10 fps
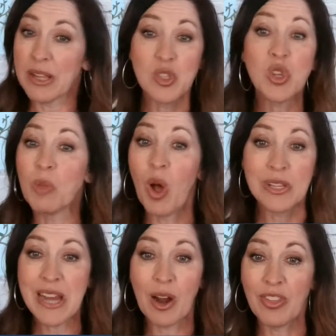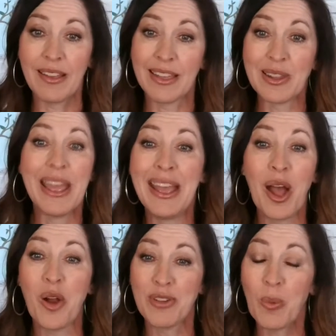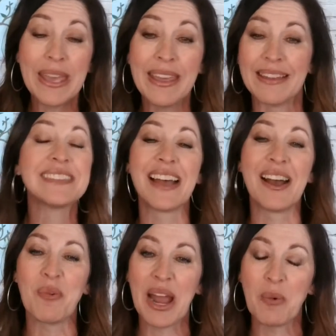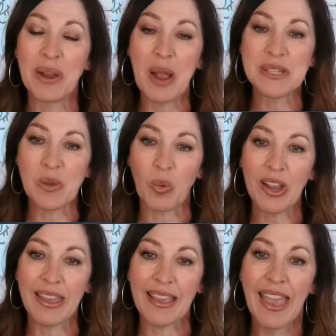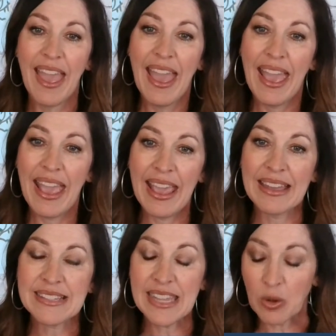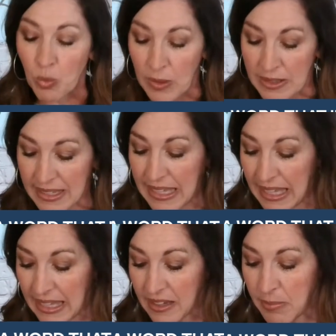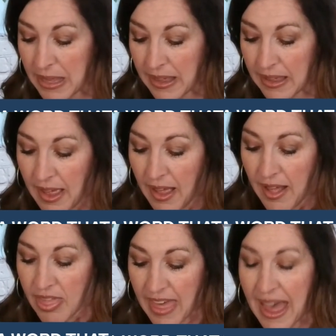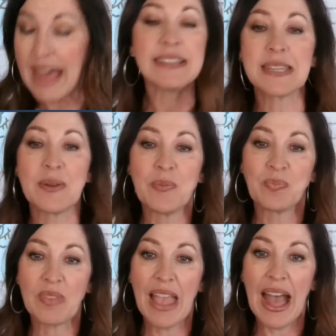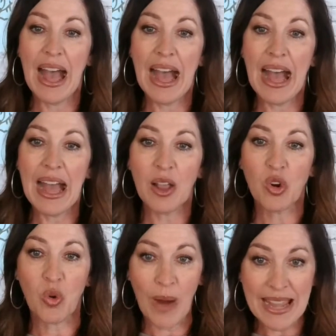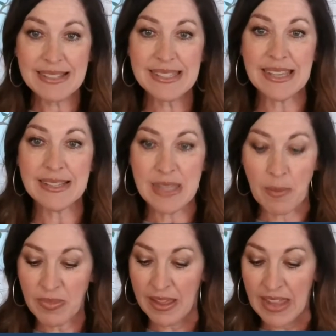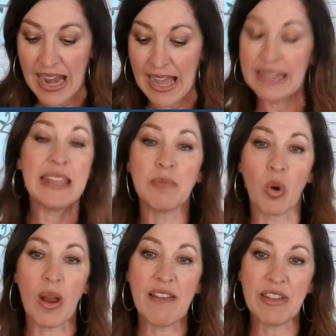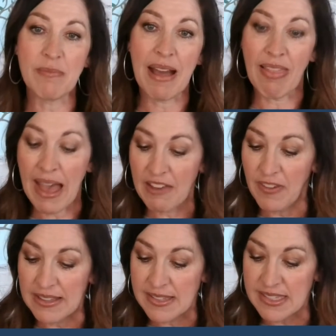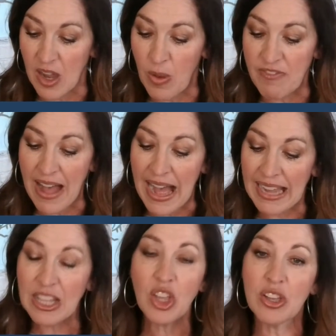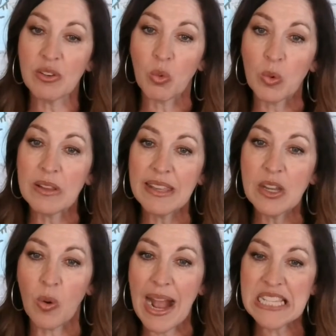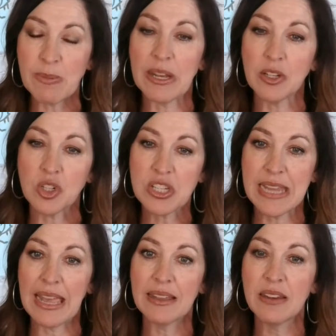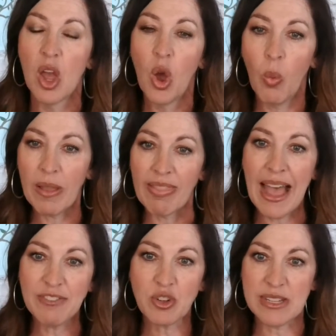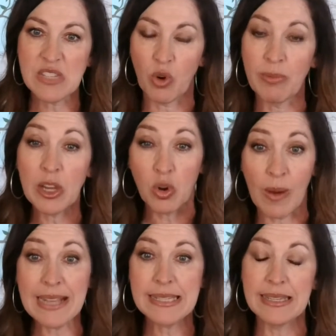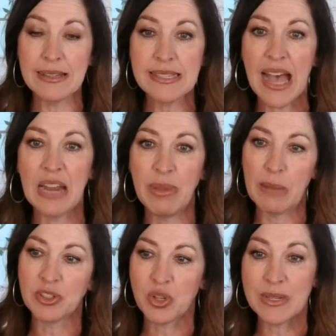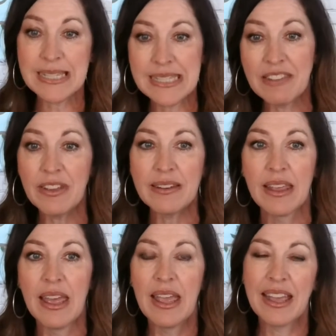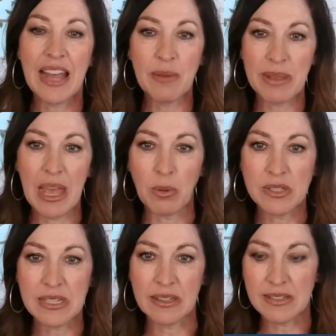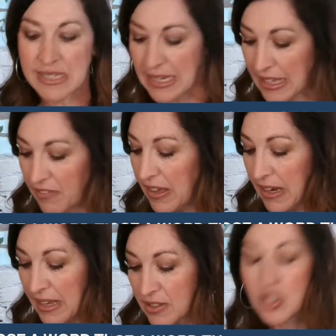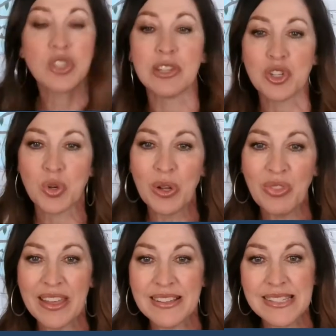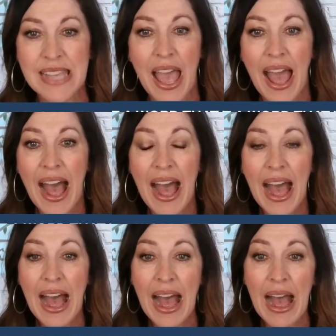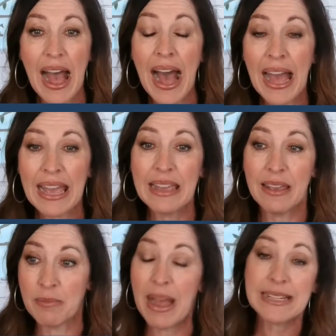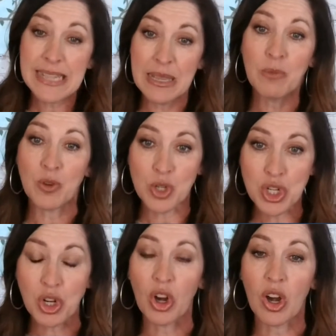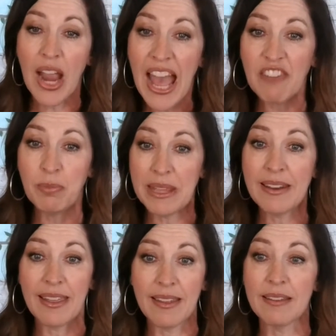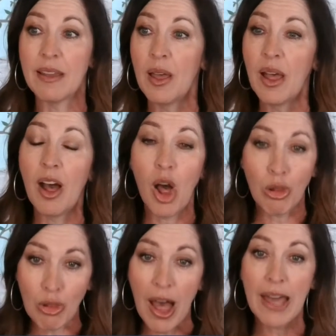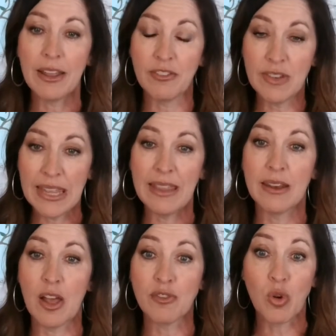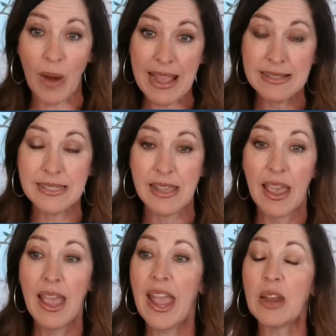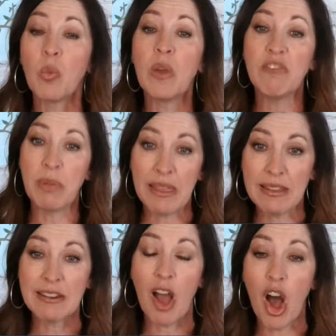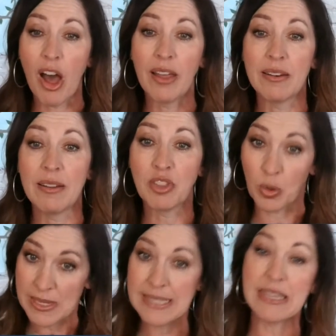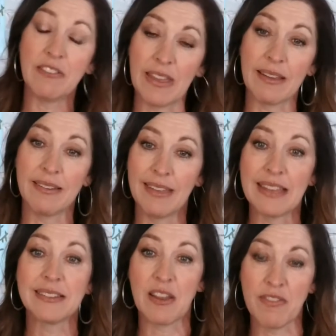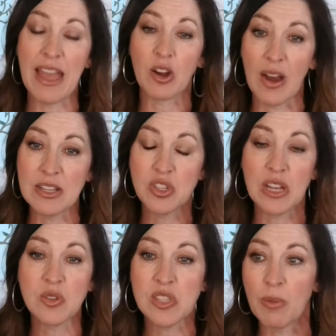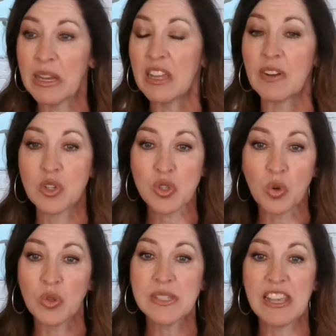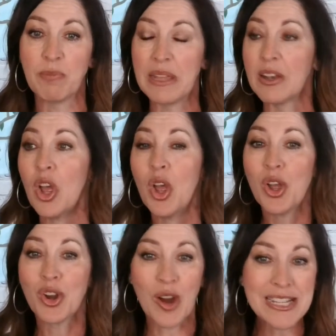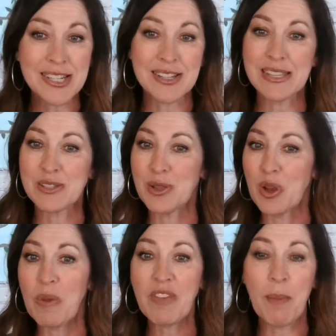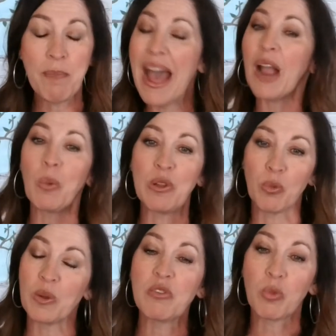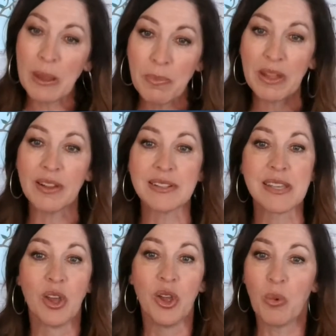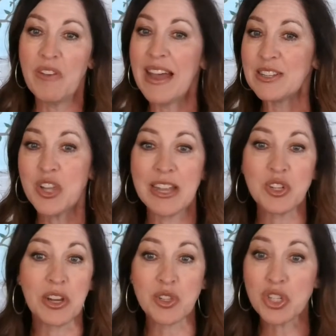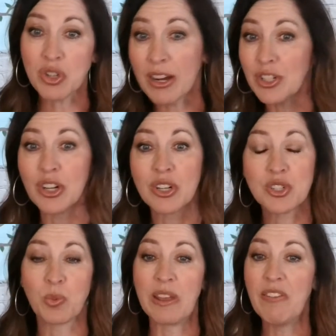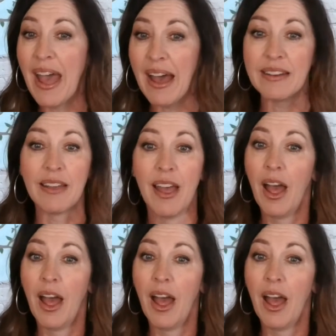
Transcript: consumed the whole entire thing over the weekend when I wasn't working. And it really hit me that grace is something that I need more of in my life. And so if I could really grasp and understand what life transforming grace is, I'd be able to receive it and I'd be able to give it. And the truth is, I and my team for sure have been in a lot of need of grace. And we've been on the receiving end of that grace. You know, so many of our schools have been gracious as, you know, we've come back, we've rebuilt, we've had change in instructors, we've had